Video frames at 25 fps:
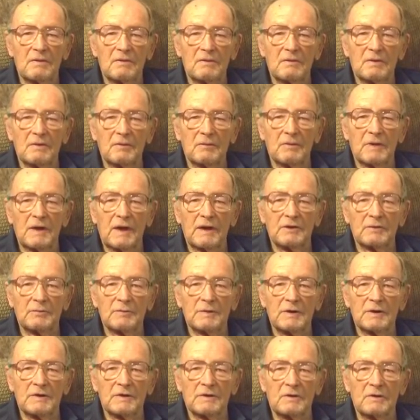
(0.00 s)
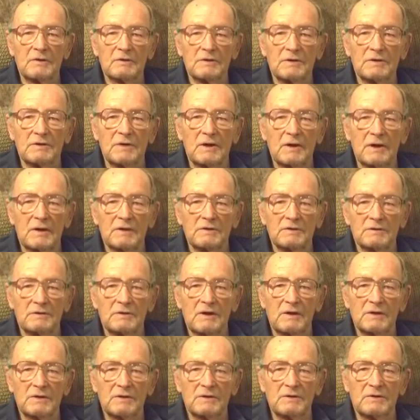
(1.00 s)
it had to be because he died just
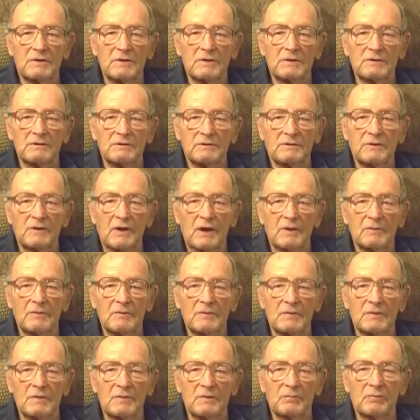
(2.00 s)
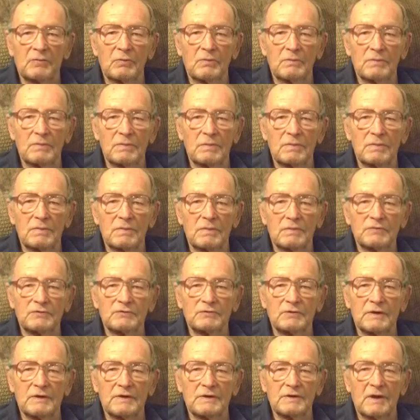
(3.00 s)
like it described,
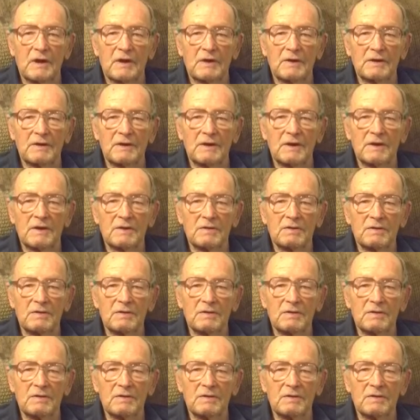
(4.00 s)
strychnine death.